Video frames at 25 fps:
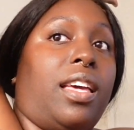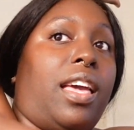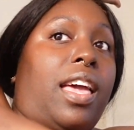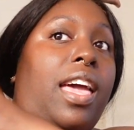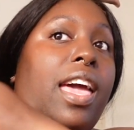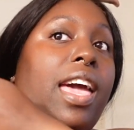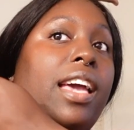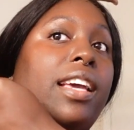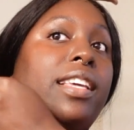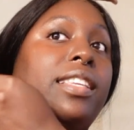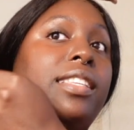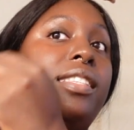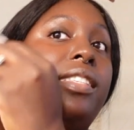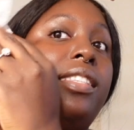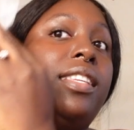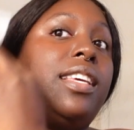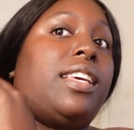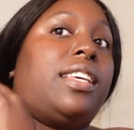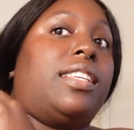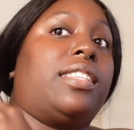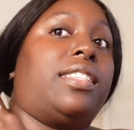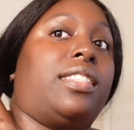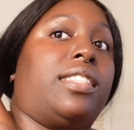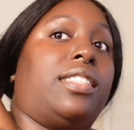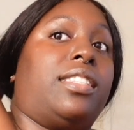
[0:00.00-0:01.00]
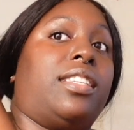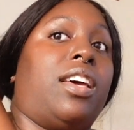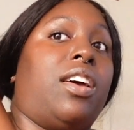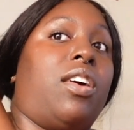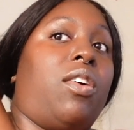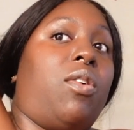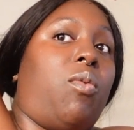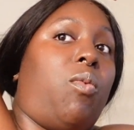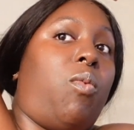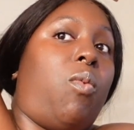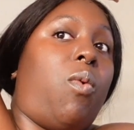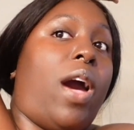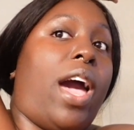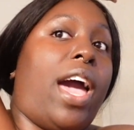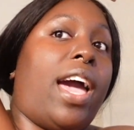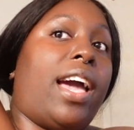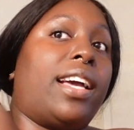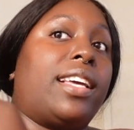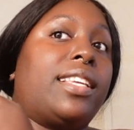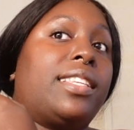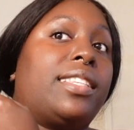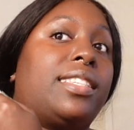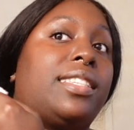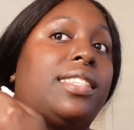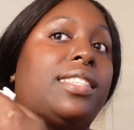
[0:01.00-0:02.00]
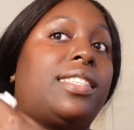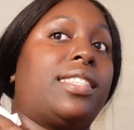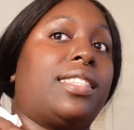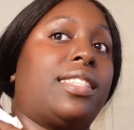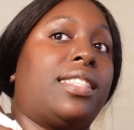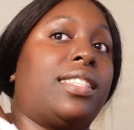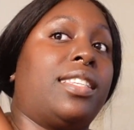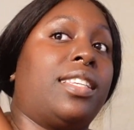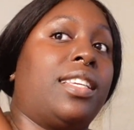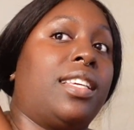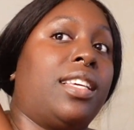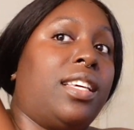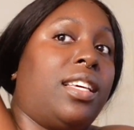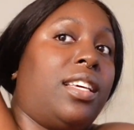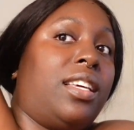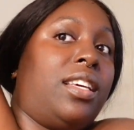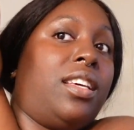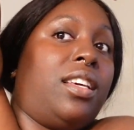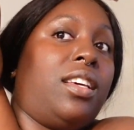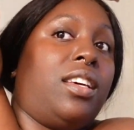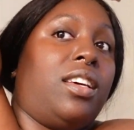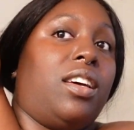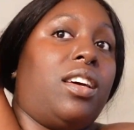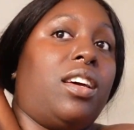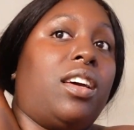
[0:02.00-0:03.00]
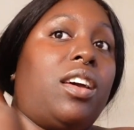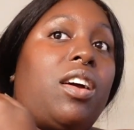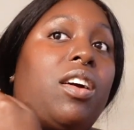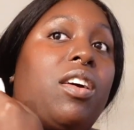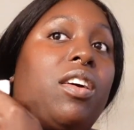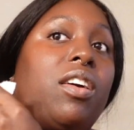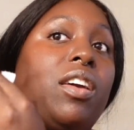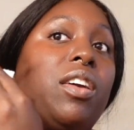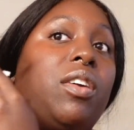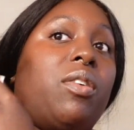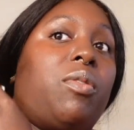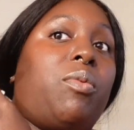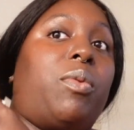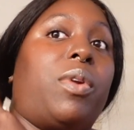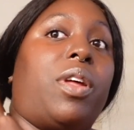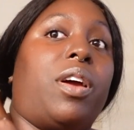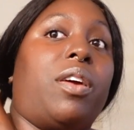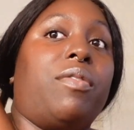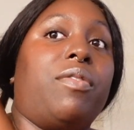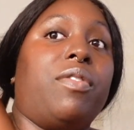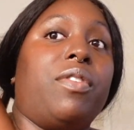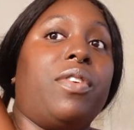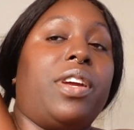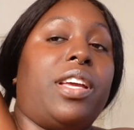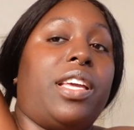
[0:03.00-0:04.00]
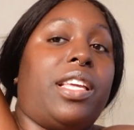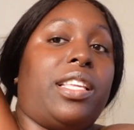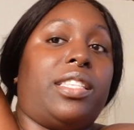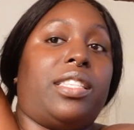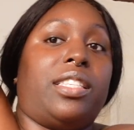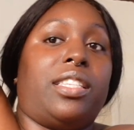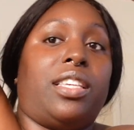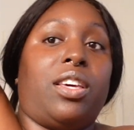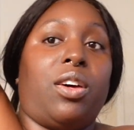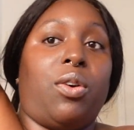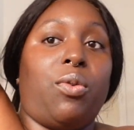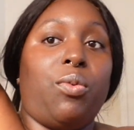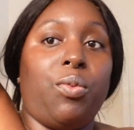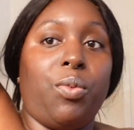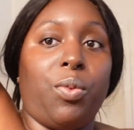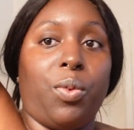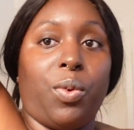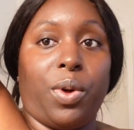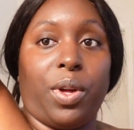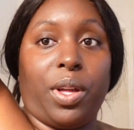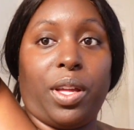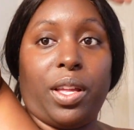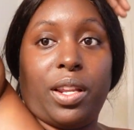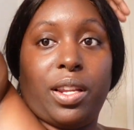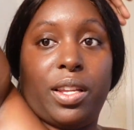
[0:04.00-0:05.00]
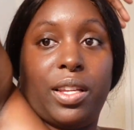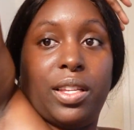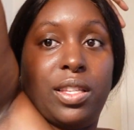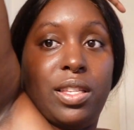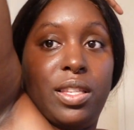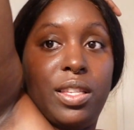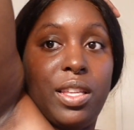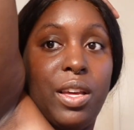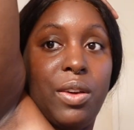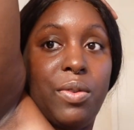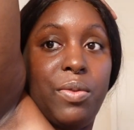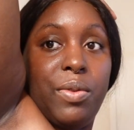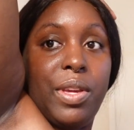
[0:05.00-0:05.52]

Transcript: excess wax and whatever is gone. So